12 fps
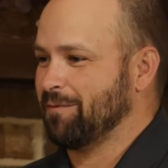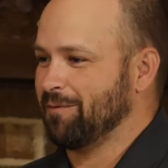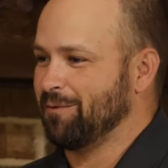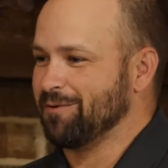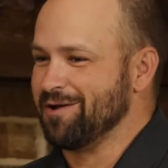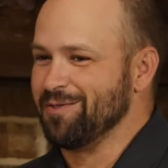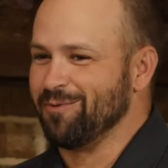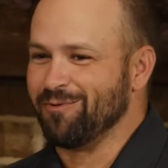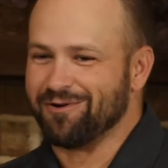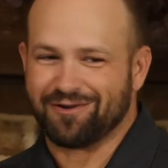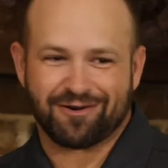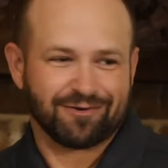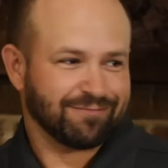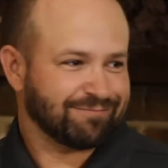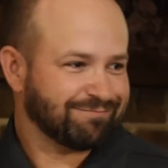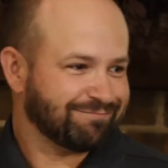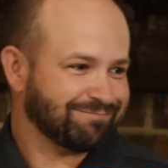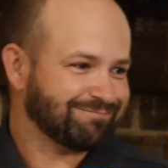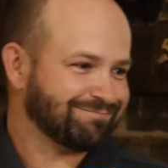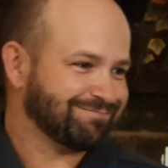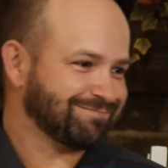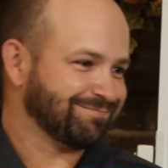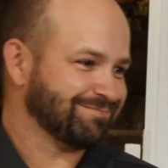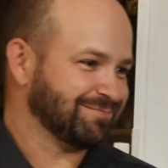Or on the water?
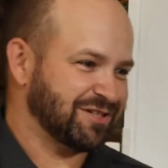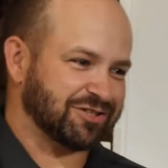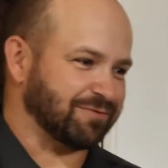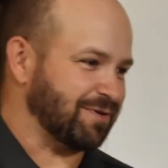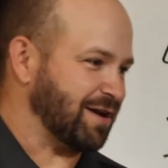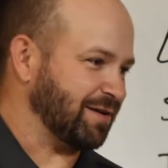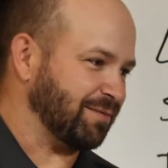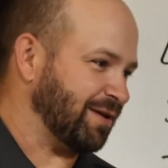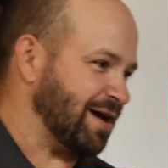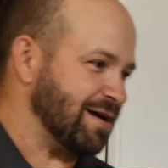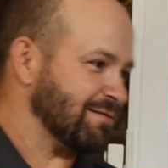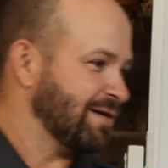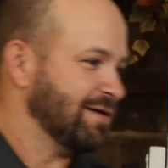Just a random guy.